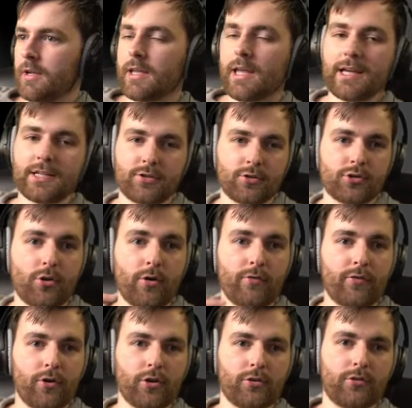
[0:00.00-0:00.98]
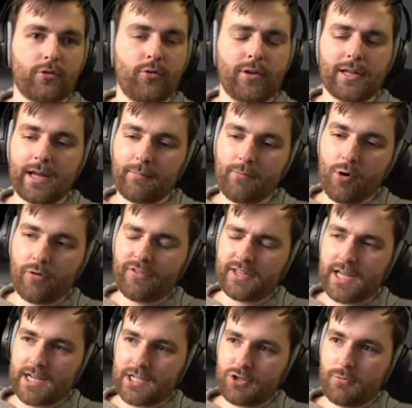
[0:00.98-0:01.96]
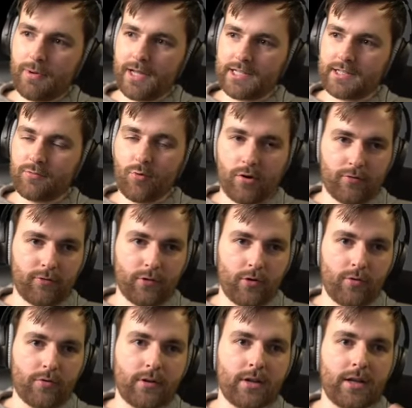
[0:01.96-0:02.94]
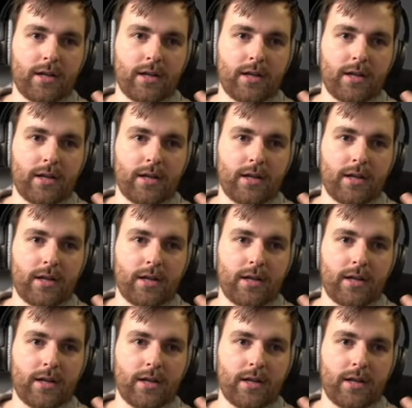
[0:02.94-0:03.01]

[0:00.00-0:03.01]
Yeah, so sorry for not doing like more of a texture-based workflow.